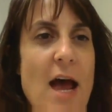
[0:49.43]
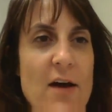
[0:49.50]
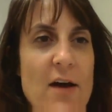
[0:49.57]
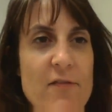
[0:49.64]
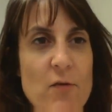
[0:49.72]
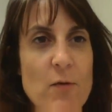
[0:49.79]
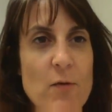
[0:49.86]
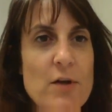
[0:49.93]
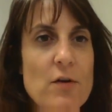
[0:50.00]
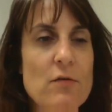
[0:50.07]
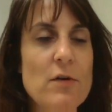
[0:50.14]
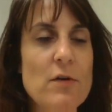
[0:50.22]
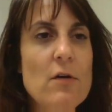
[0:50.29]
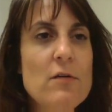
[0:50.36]
After we
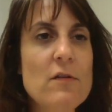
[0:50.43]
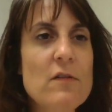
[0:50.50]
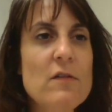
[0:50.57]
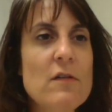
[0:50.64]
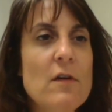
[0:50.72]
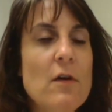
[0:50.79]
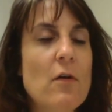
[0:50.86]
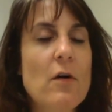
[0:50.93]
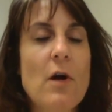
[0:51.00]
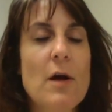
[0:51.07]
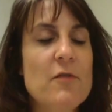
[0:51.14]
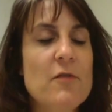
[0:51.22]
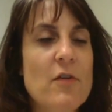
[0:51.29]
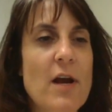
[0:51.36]
do notes,
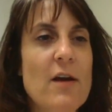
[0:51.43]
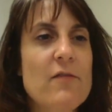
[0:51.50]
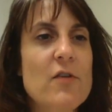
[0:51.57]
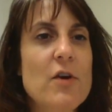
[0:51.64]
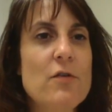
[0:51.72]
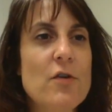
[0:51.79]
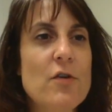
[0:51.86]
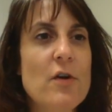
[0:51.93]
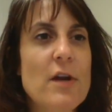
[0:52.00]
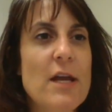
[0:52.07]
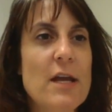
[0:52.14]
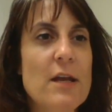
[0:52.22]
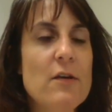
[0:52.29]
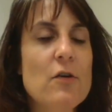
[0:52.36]
after you turn
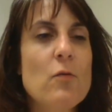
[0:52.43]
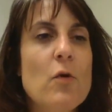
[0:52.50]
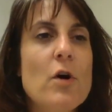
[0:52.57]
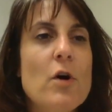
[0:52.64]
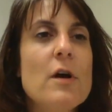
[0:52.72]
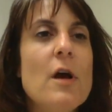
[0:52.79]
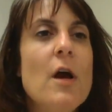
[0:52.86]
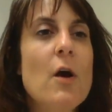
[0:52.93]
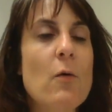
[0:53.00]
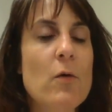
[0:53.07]
in your work,